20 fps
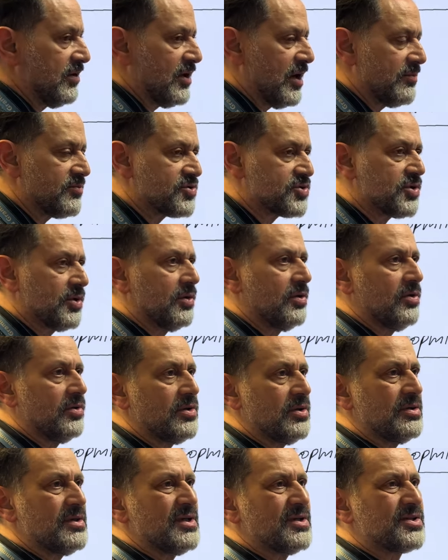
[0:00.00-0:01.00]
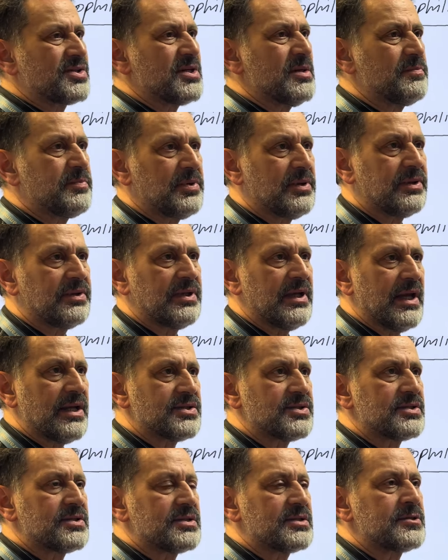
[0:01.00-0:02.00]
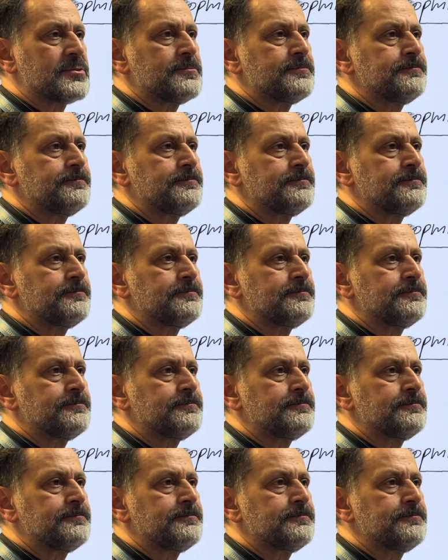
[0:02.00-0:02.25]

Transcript: I'm sure you did simple tests